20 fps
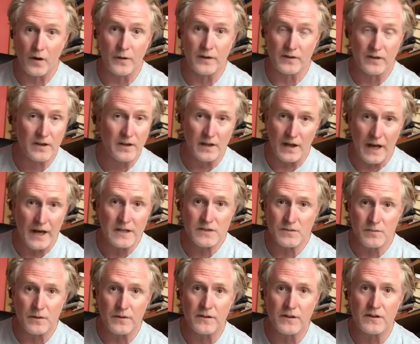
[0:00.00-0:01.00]
going to
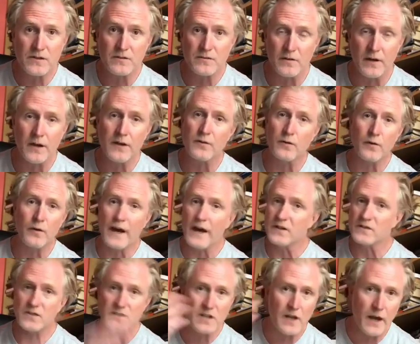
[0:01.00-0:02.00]
class with this, right, or
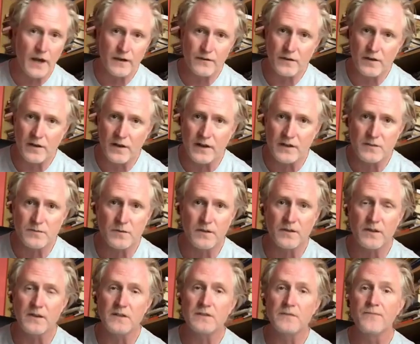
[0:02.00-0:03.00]
outside of class with
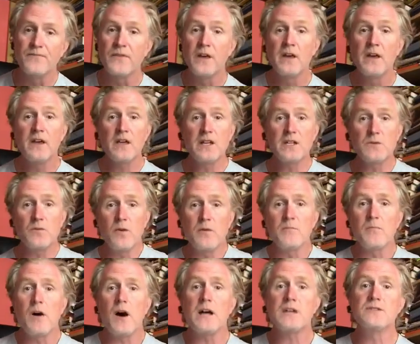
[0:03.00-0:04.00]
this, is what
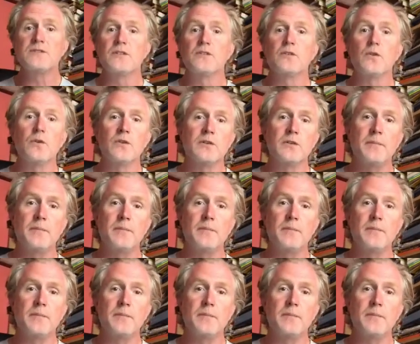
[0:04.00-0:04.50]
Meisner talked